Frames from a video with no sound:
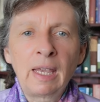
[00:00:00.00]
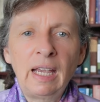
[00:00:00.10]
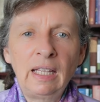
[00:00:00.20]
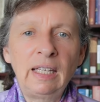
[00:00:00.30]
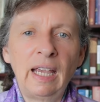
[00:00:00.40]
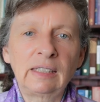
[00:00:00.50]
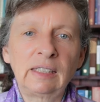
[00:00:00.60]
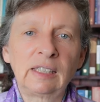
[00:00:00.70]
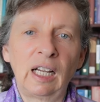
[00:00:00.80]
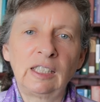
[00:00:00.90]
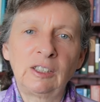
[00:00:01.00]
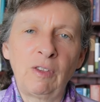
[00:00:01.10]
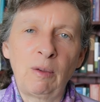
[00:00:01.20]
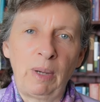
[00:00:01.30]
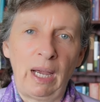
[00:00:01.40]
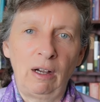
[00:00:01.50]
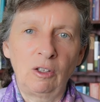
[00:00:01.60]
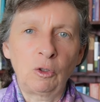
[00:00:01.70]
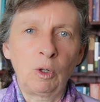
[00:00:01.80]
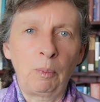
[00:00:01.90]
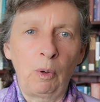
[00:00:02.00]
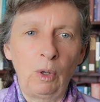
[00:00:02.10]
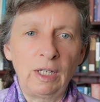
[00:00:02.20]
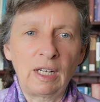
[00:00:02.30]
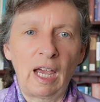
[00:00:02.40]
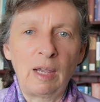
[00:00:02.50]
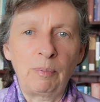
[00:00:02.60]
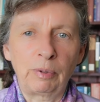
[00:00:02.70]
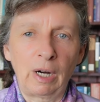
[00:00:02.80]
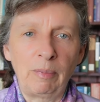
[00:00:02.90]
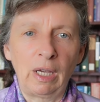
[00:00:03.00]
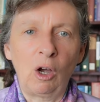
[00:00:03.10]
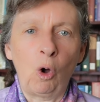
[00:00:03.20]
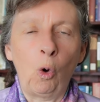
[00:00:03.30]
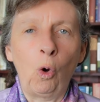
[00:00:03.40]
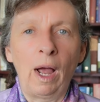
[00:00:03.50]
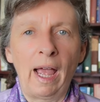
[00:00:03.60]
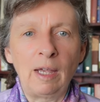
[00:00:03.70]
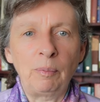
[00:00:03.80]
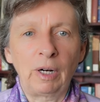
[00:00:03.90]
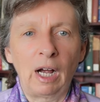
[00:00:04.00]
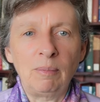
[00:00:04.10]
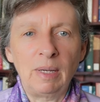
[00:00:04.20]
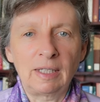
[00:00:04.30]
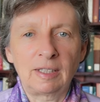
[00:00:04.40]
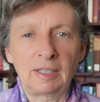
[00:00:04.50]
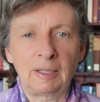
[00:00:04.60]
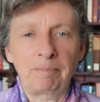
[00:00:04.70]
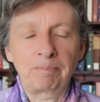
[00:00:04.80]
in the exercise of their power to appoint a premier or a prime minister.